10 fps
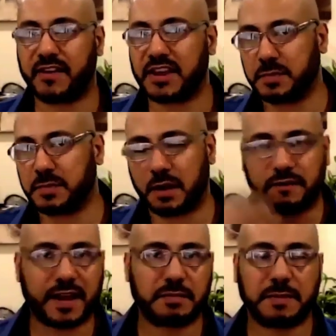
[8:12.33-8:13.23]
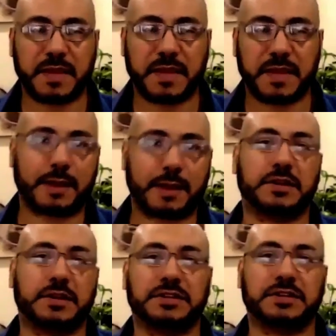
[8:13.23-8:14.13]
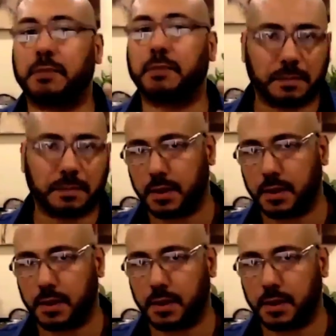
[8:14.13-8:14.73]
Facebook, find me people that resemble the people on